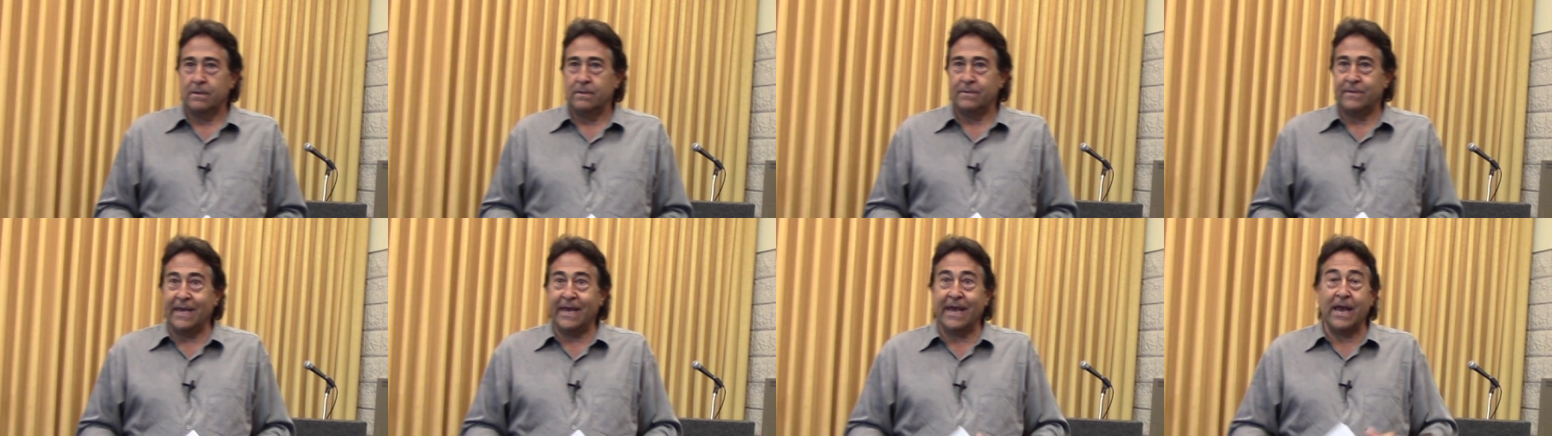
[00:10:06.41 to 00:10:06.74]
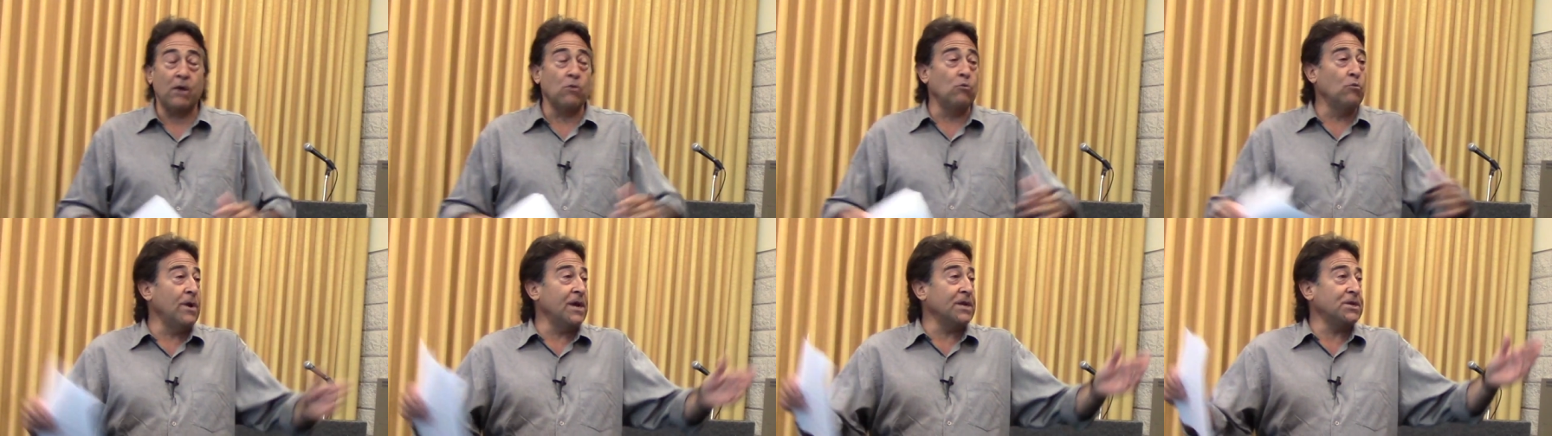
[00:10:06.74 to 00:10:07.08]
They
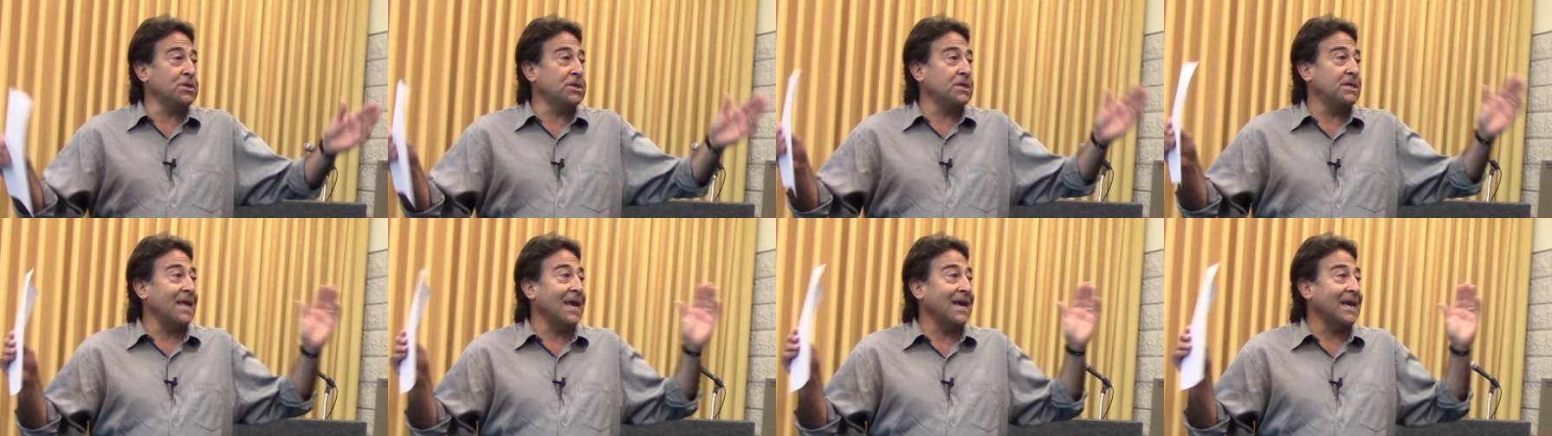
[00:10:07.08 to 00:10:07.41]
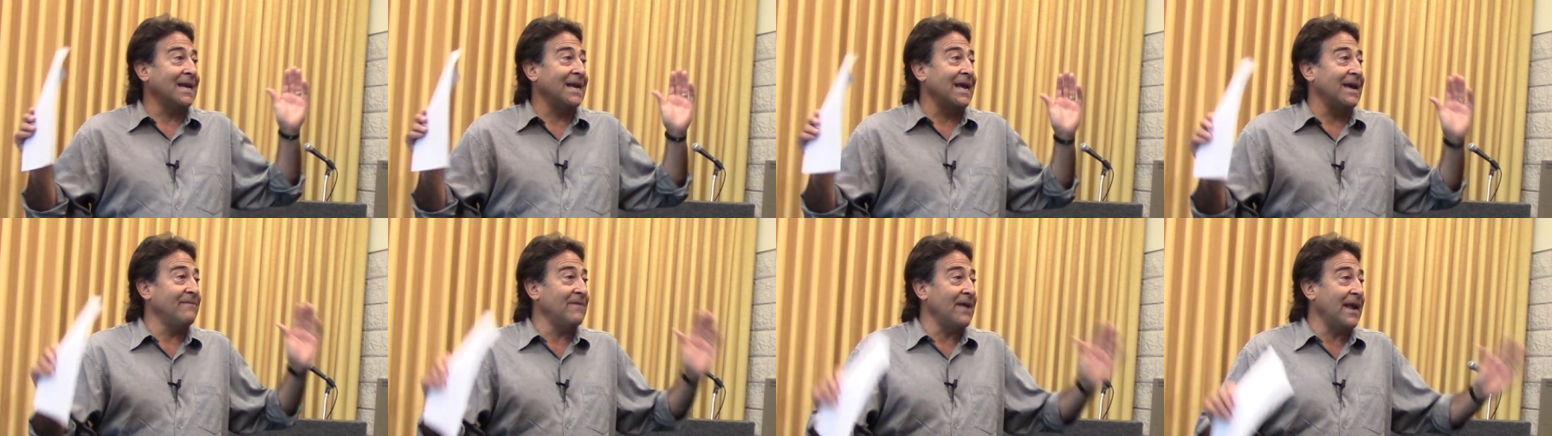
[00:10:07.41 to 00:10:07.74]
get rich, they
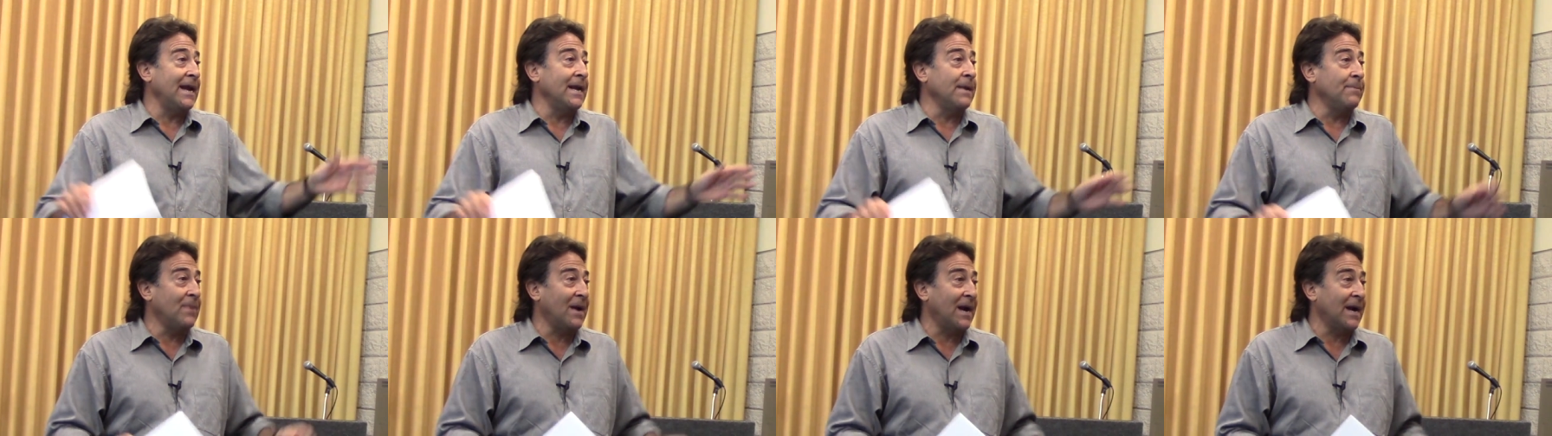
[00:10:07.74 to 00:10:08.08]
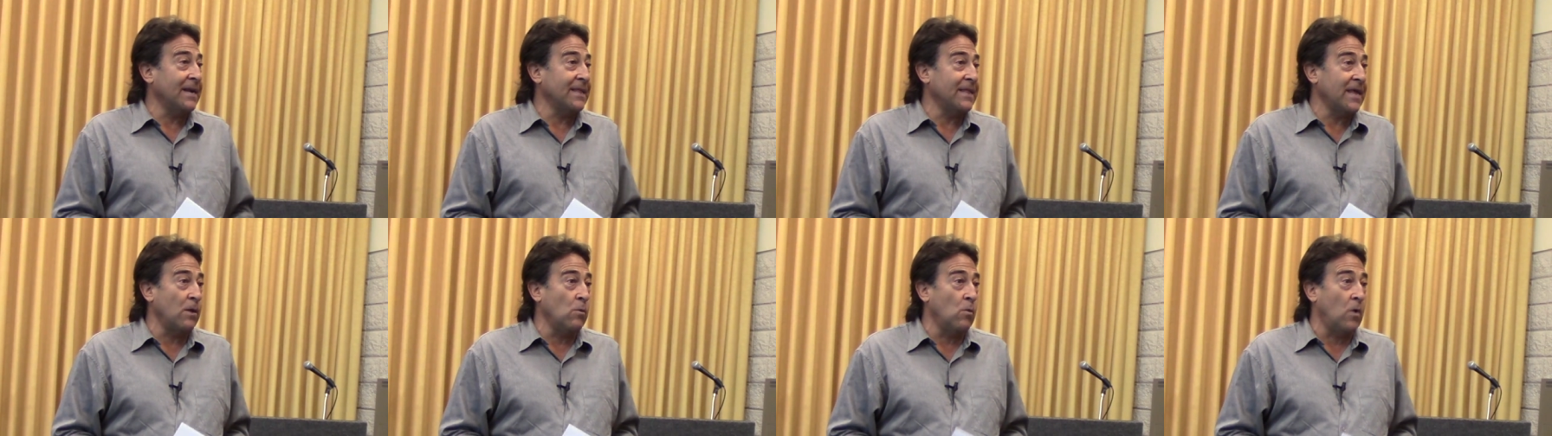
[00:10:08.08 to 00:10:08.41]
can have
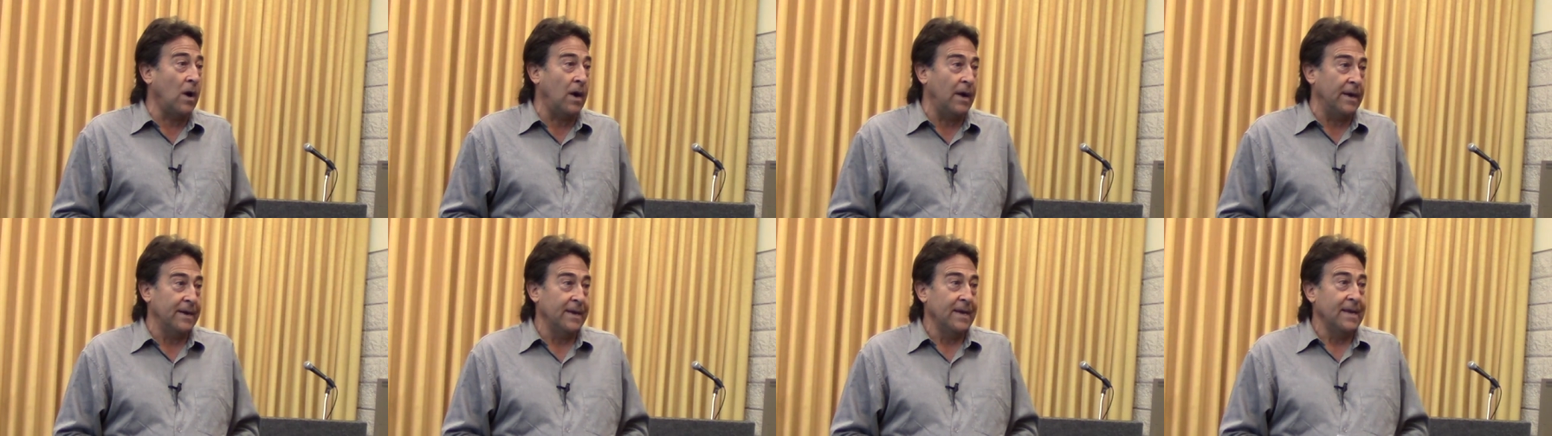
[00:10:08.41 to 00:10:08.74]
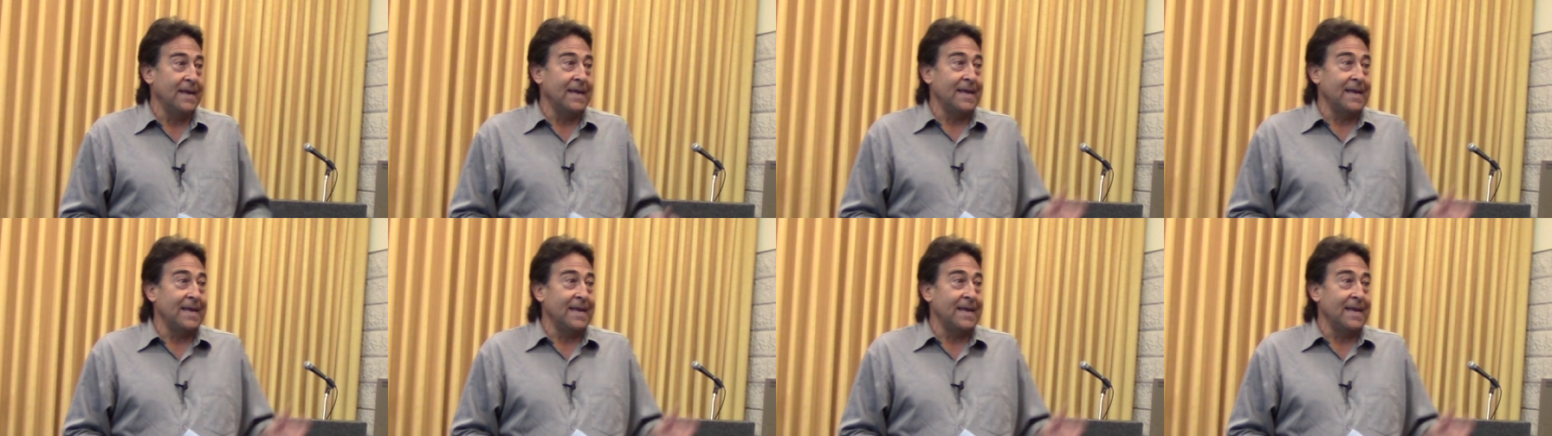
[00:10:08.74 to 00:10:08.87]
anybody they want.